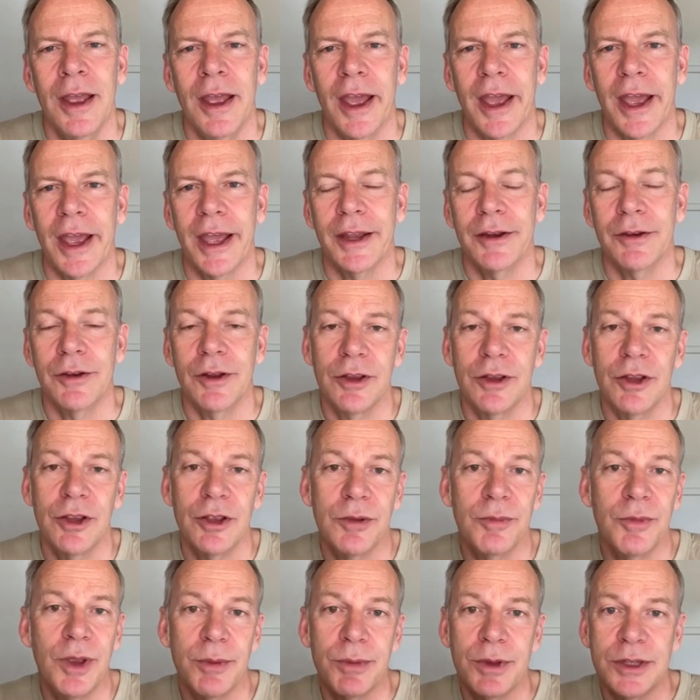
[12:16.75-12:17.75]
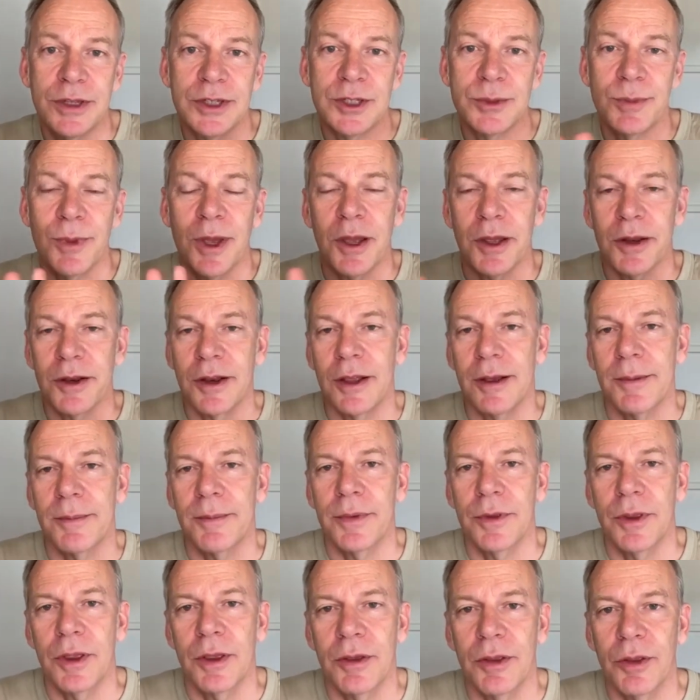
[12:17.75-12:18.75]
And you can maybe smarten up
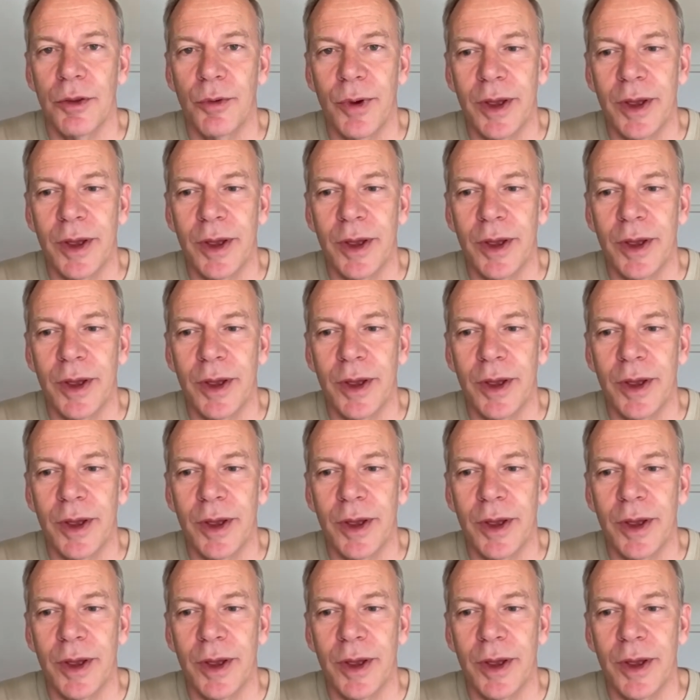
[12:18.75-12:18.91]
the